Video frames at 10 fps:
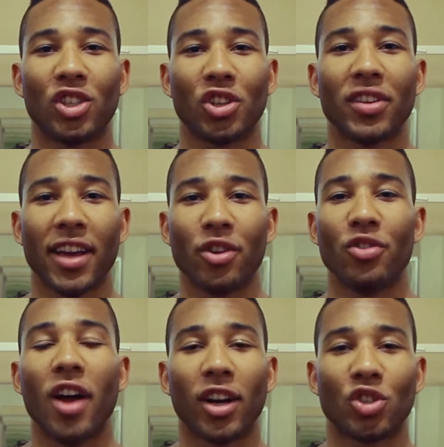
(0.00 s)
sure that
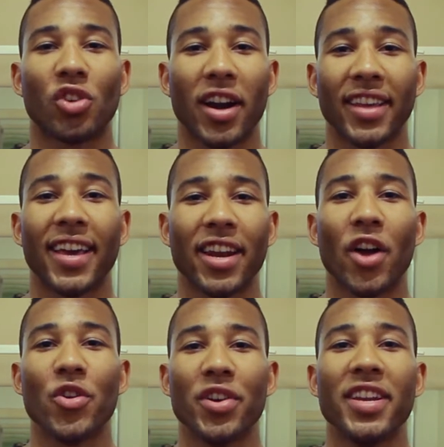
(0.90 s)
you're not trying to get
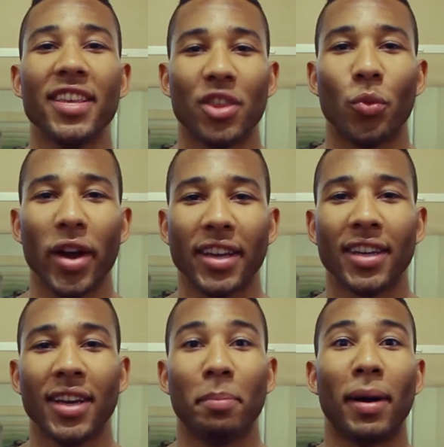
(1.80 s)
underneath the weight
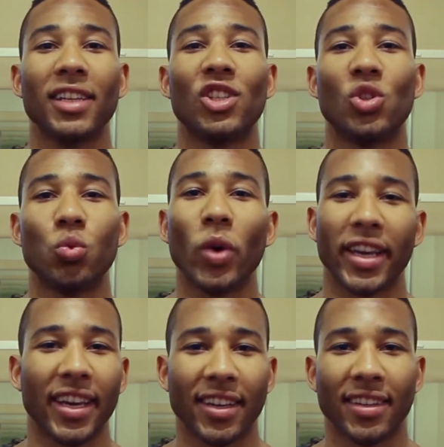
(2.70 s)
by
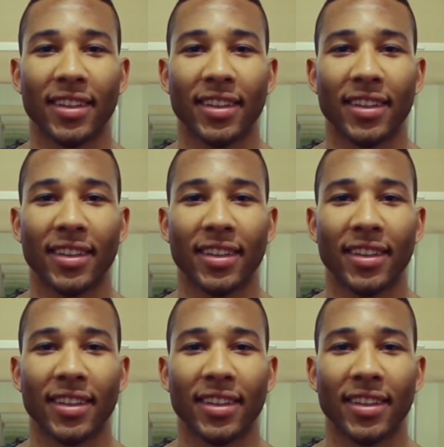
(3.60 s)
swinging.